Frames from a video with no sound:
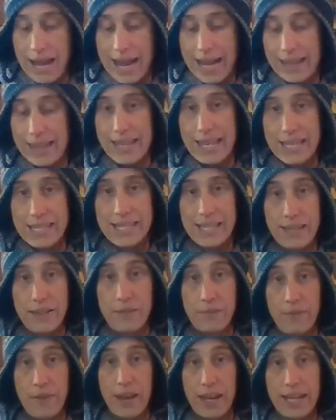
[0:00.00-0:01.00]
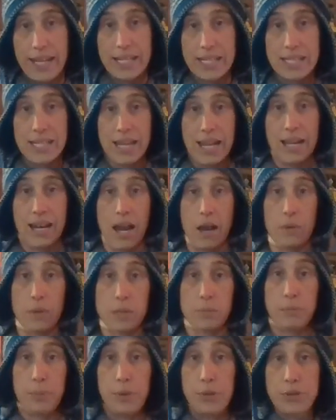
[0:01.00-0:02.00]
had this in the vise and I
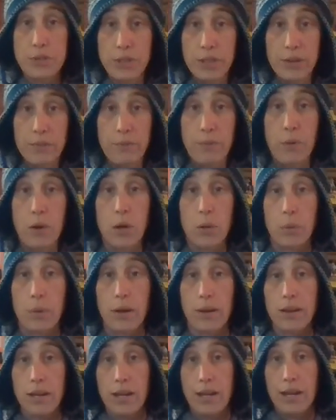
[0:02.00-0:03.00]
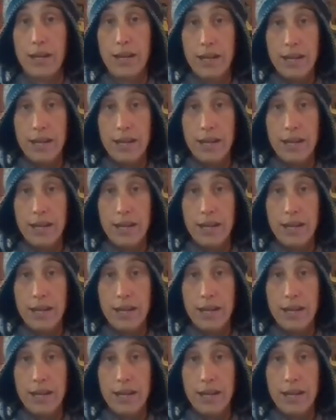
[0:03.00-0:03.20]
was pushing it forward